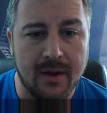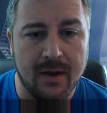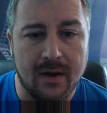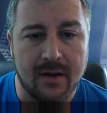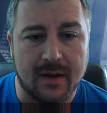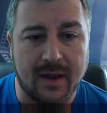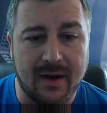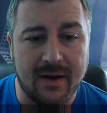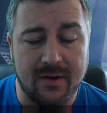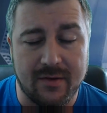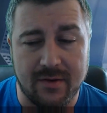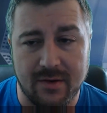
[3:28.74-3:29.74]
getting
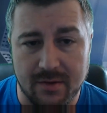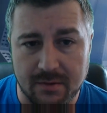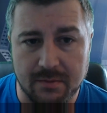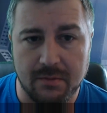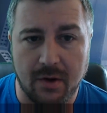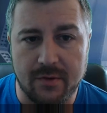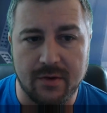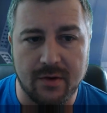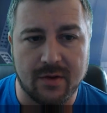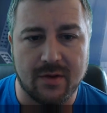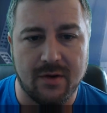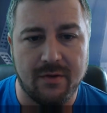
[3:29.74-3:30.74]
to adjust
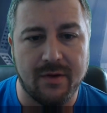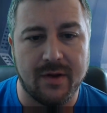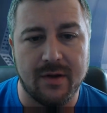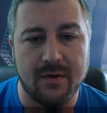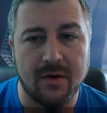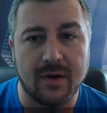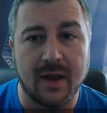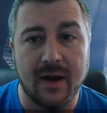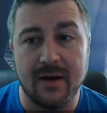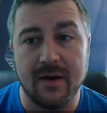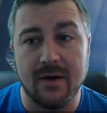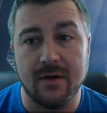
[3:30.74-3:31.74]
so that you're
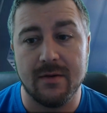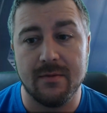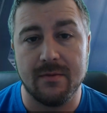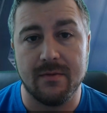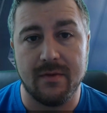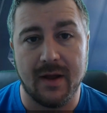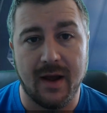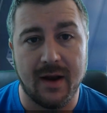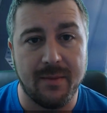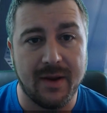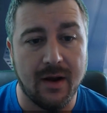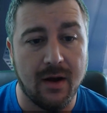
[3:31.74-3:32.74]
getting the enemy
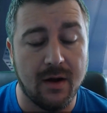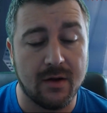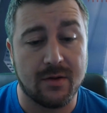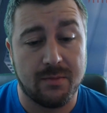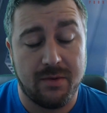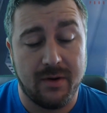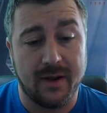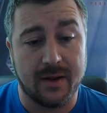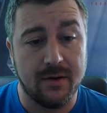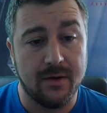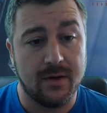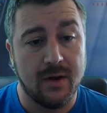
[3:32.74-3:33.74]
in arcs pretty
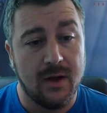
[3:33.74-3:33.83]
good.